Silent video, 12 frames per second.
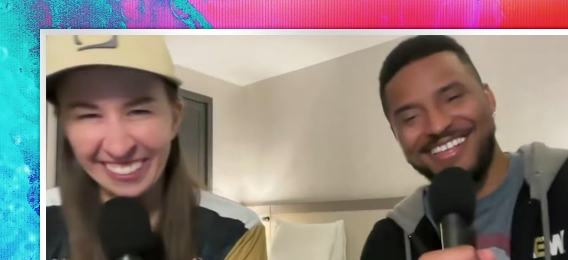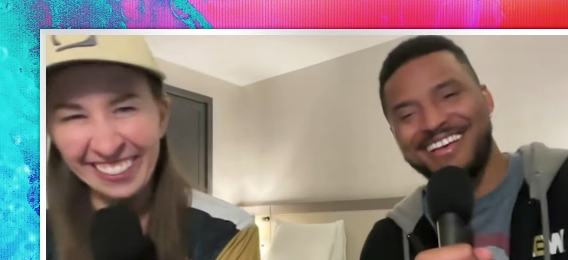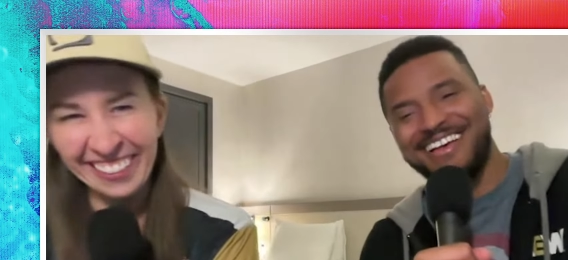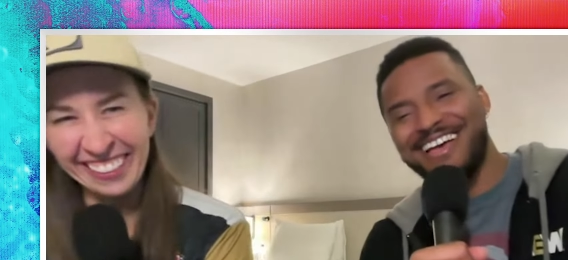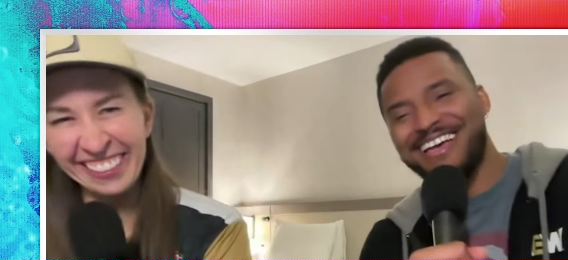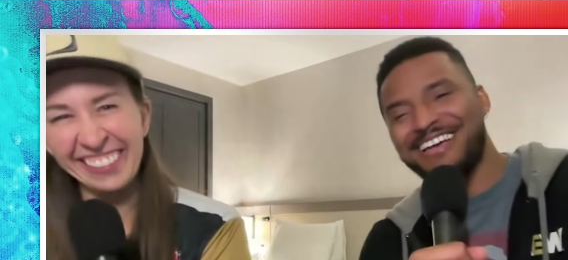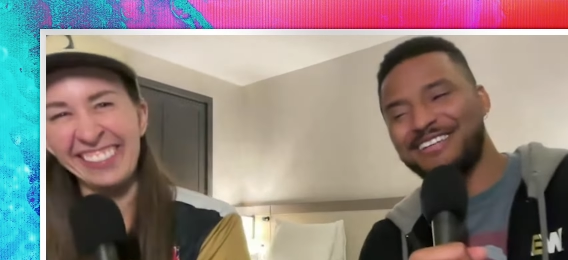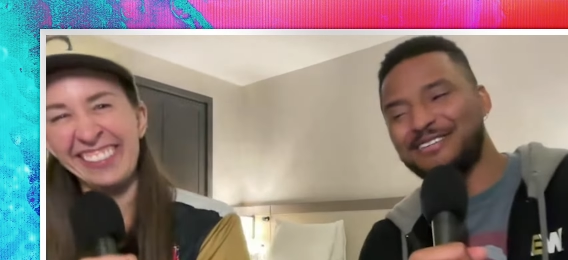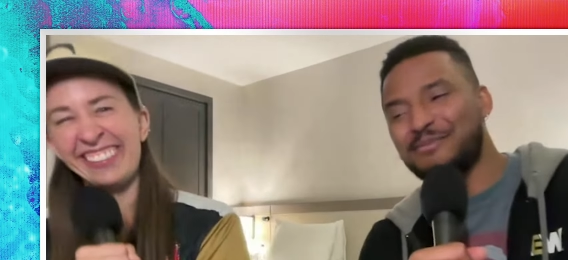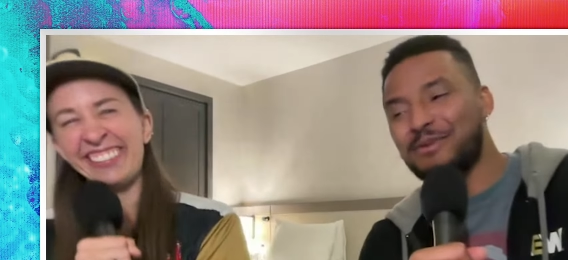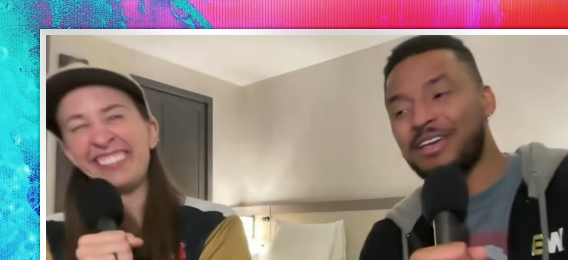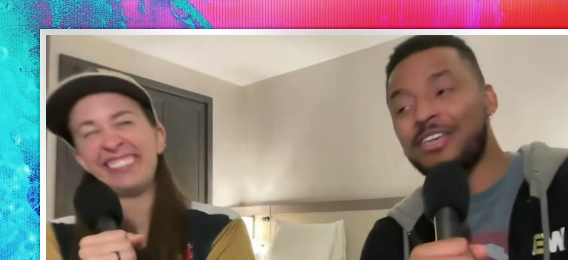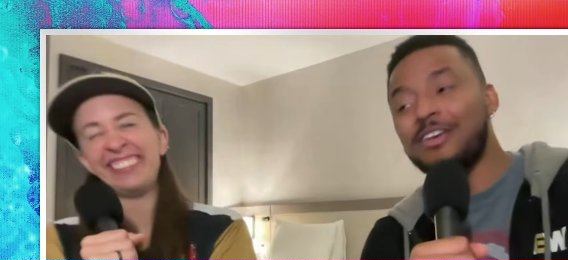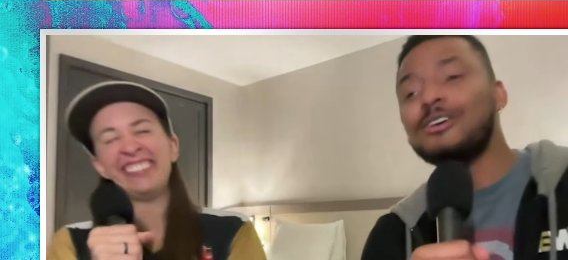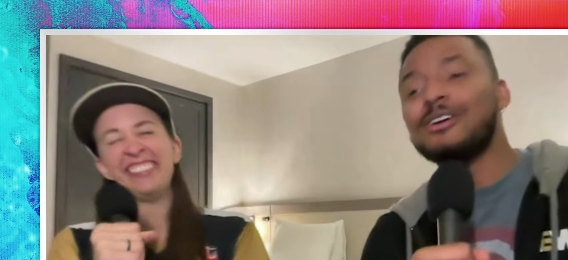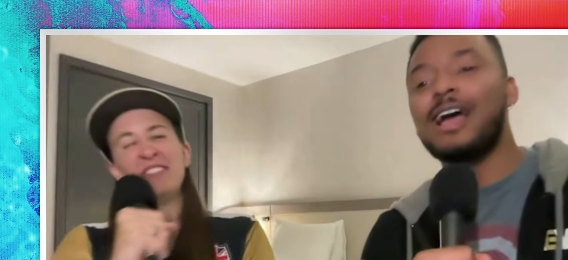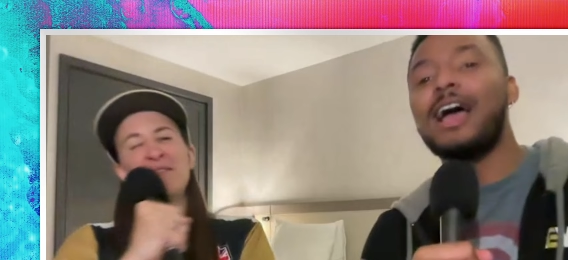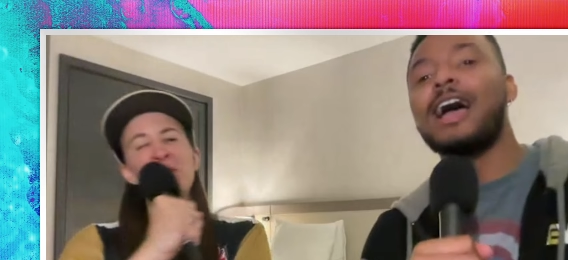Speaker 1: and but here,
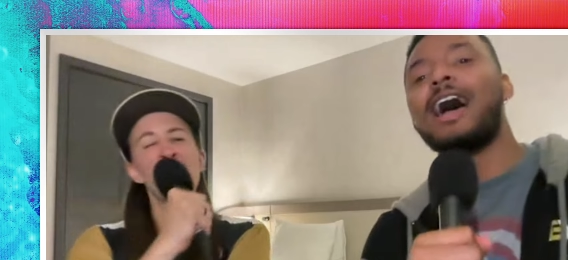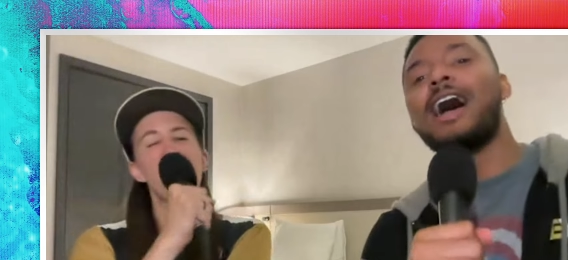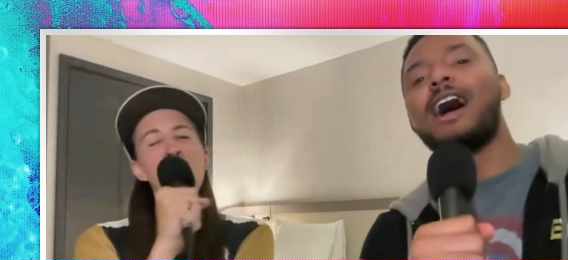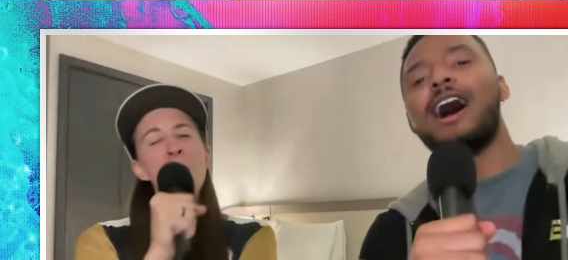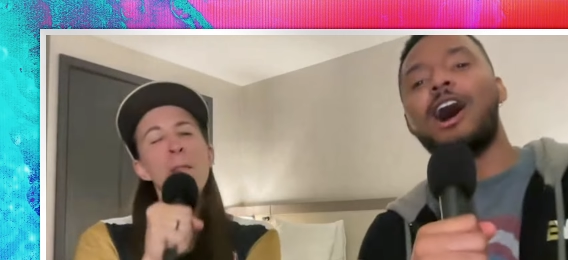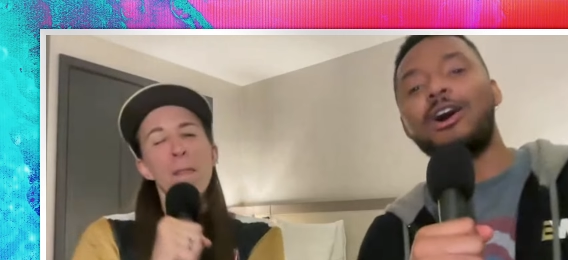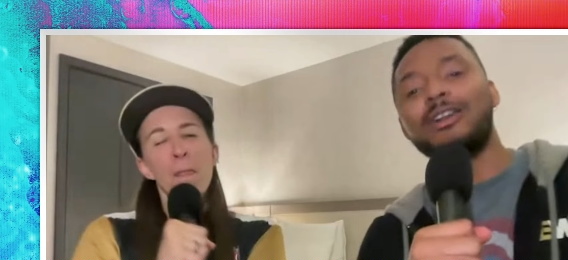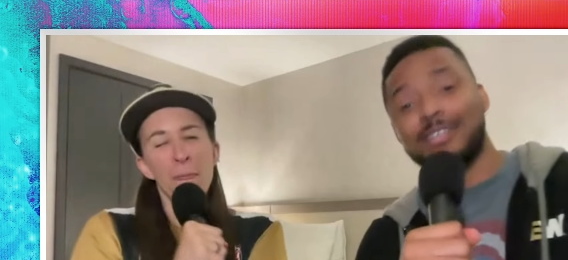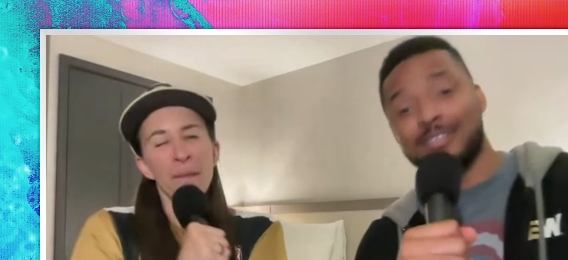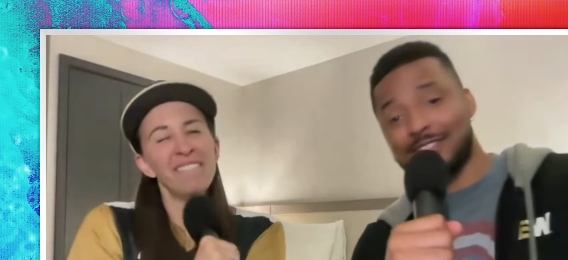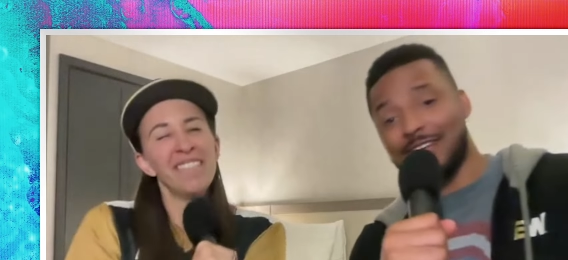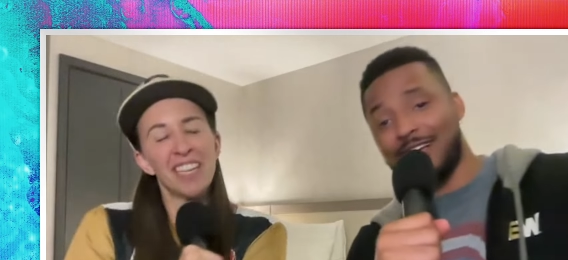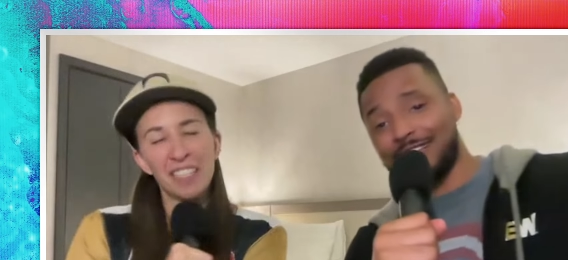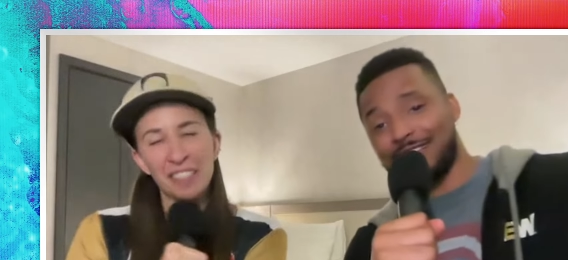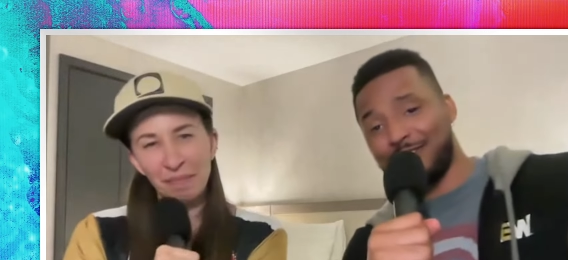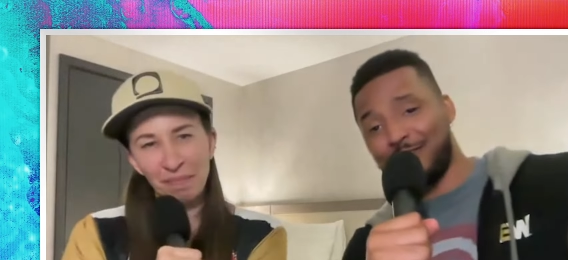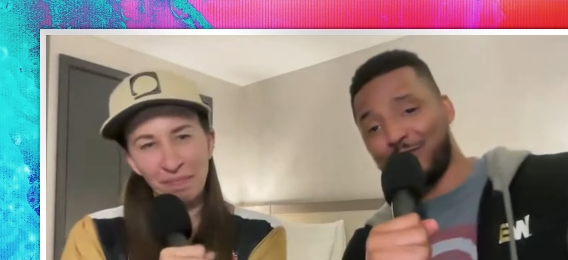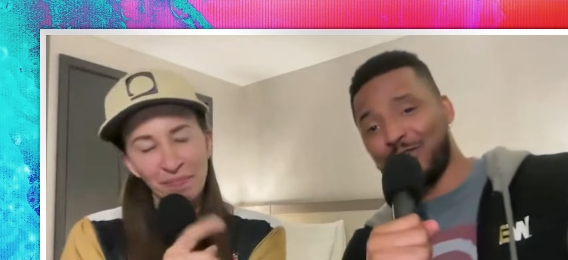on his side
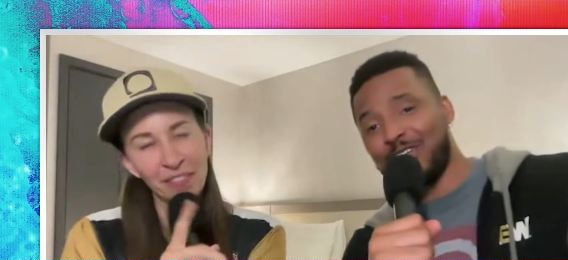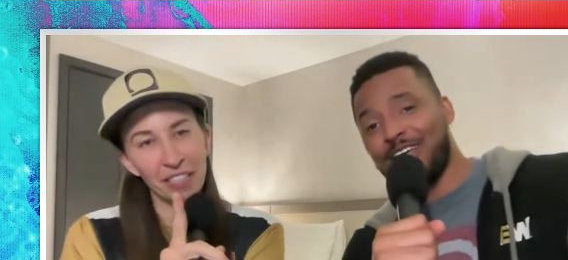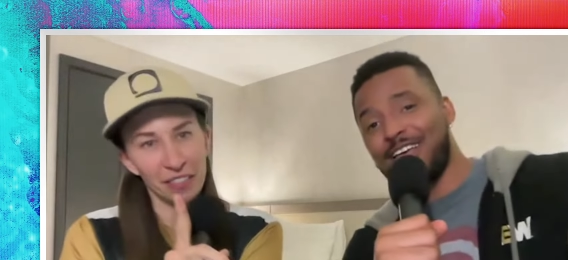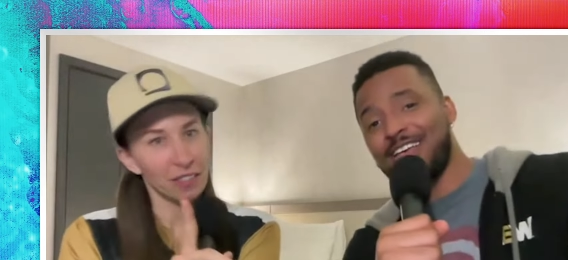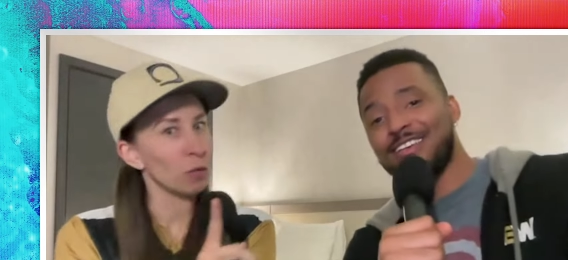though, that's ooh.